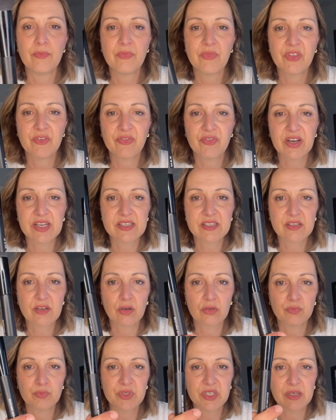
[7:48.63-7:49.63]
the Face
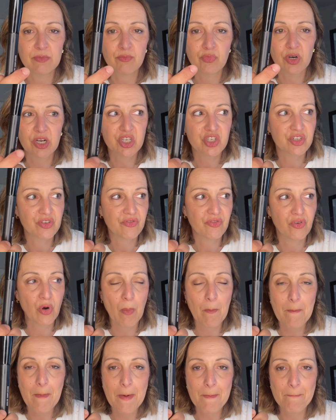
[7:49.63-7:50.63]
Sculpting brush
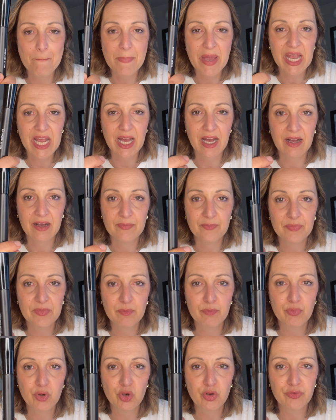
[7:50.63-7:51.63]
from Mecca.
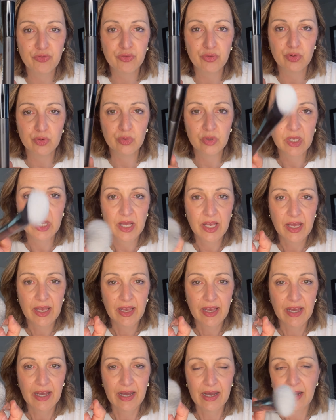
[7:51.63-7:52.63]
Beautiful.
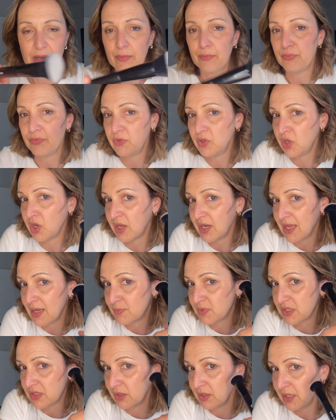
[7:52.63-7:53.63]
You can
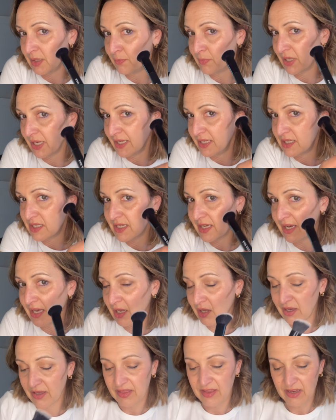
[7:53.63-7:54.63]
absolutely blend out
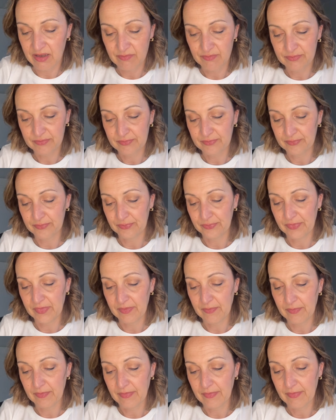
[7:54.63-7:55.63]
like that.
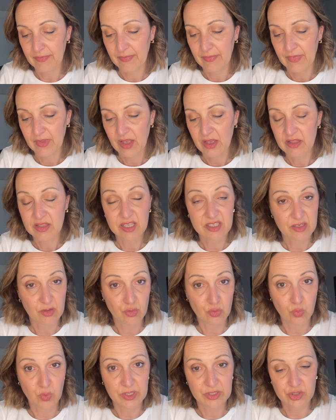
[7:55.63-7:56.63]
That's a
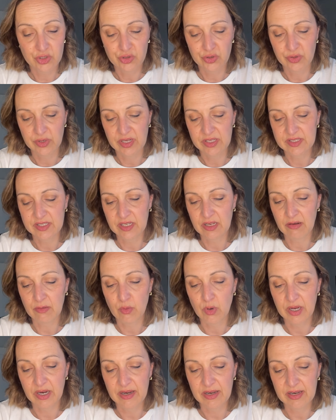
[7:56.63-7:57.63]
good one too, and it's
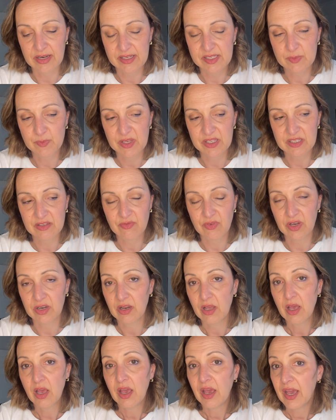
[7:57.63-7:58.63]
quite an inexpensive one.
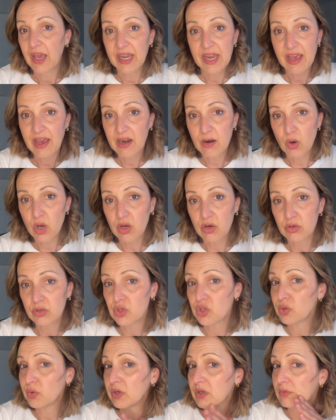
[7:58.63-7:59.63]
And how do I
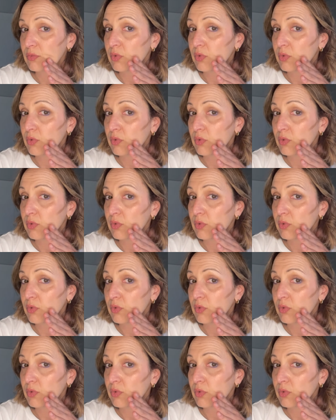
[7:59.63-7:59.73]
contour?